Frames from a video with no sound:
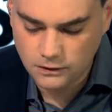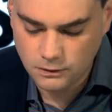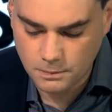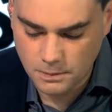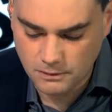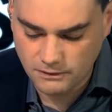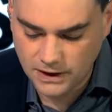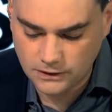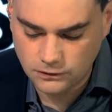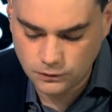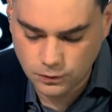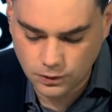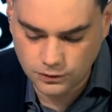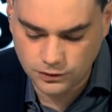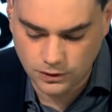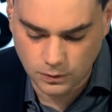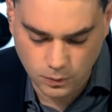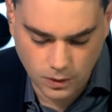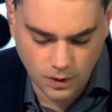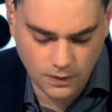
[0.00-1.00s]
to provide
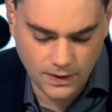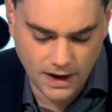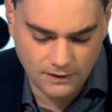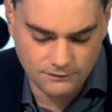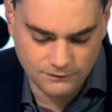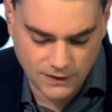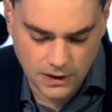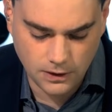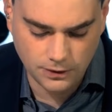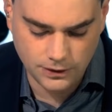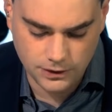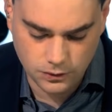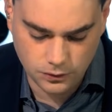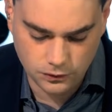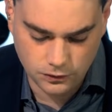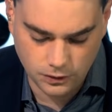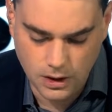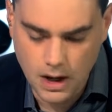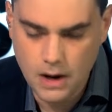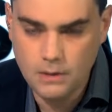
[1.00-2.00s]
tools that will not fail the
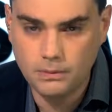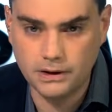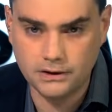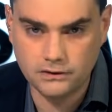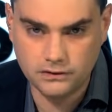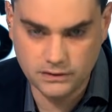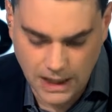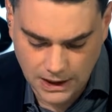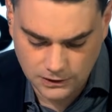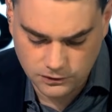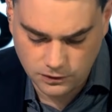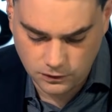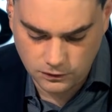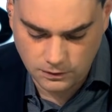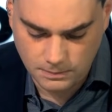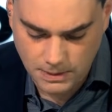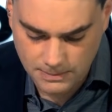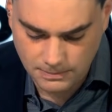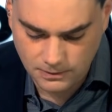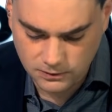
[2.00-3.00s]
user when it's not
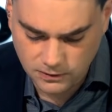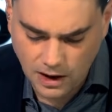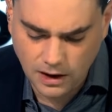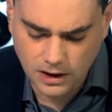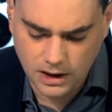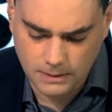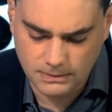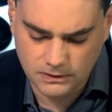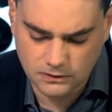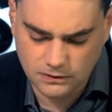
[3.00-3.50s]
just a paper target,